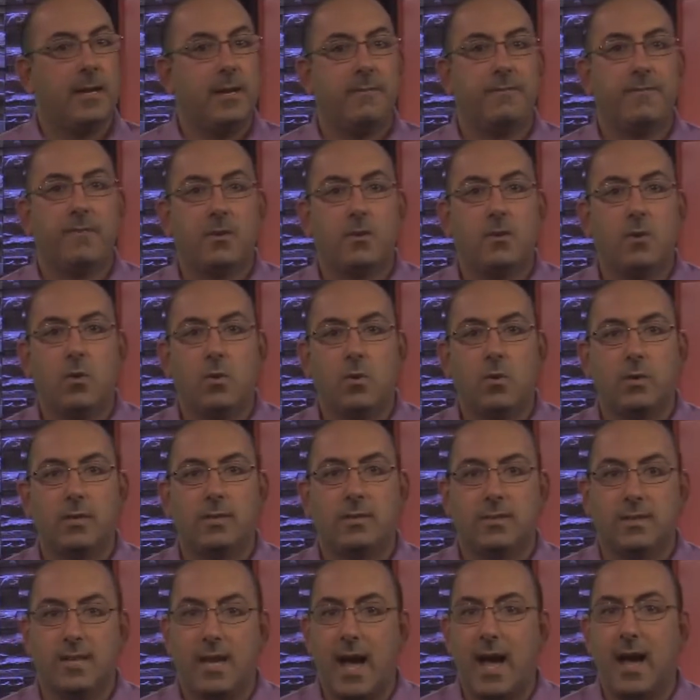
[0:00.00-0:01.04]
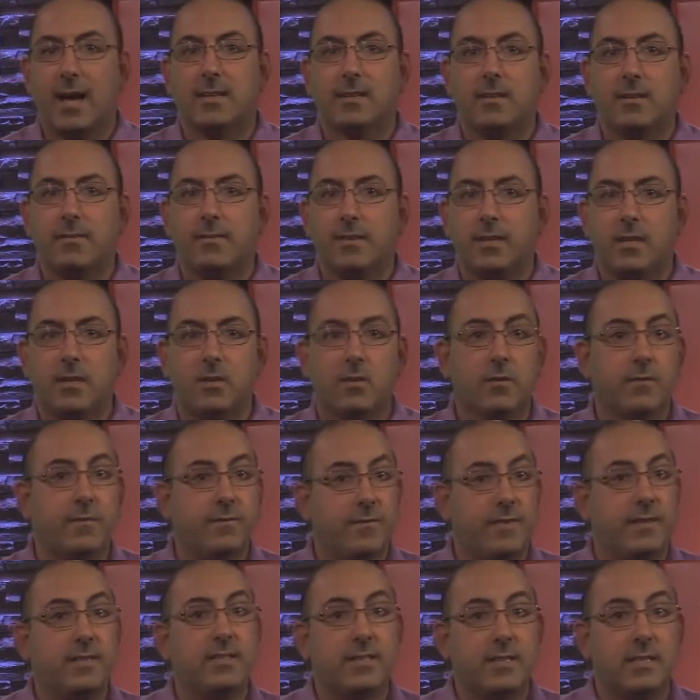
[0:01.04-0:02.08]
If a goal is cognitively or
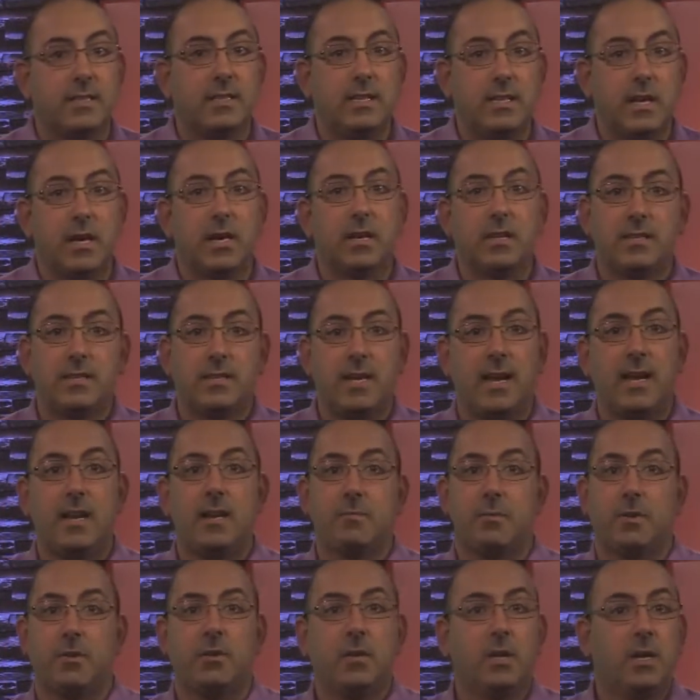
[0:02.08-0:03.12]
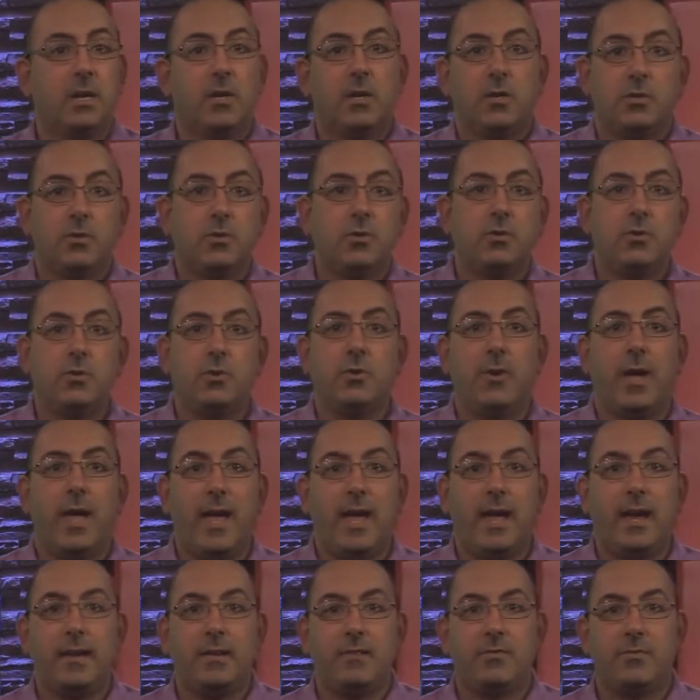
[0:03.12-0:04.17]
physically unattainable due to
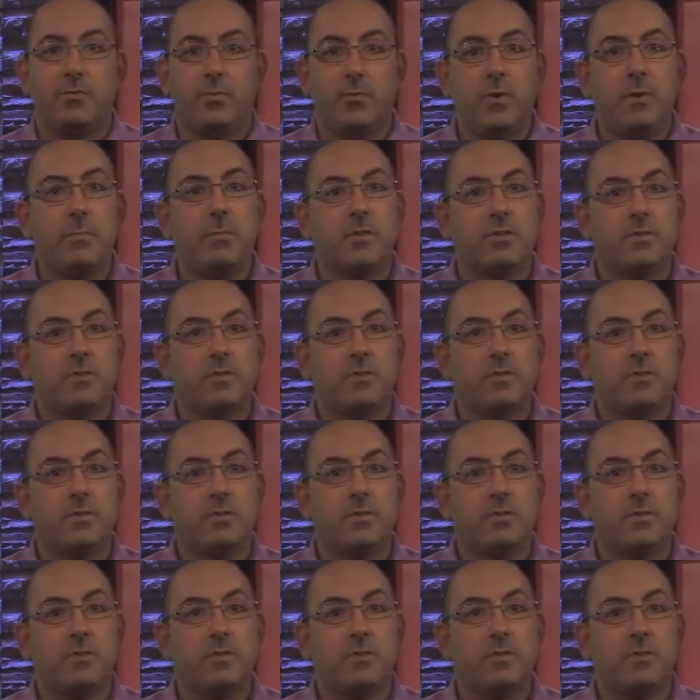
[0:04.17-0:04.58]
age, we